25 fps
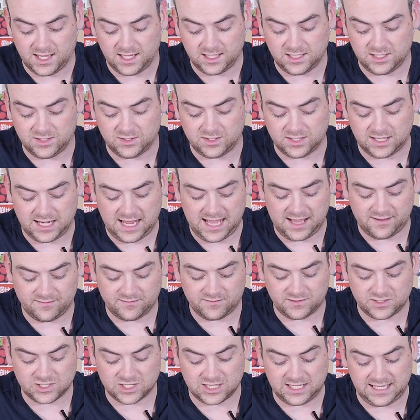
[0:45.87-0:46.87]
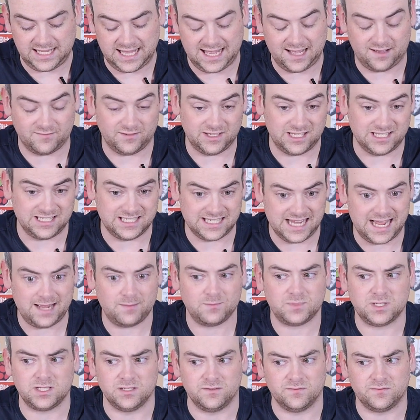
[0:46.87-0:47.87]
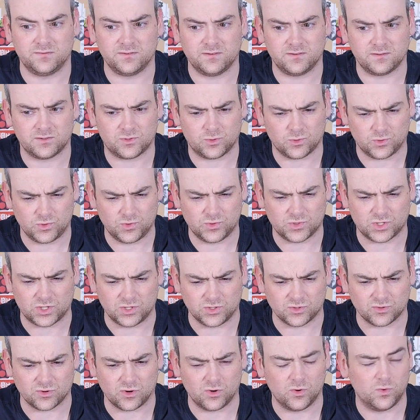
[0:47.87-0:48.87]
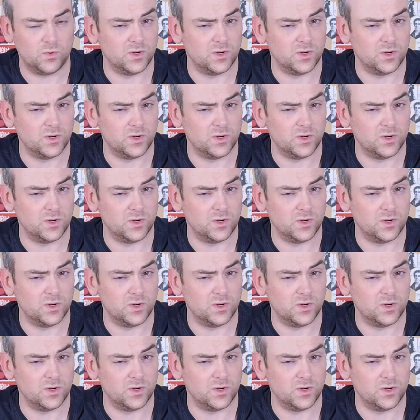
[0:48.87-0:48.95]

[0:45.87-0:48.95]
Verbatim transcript: You can actually have adaptive cruise control,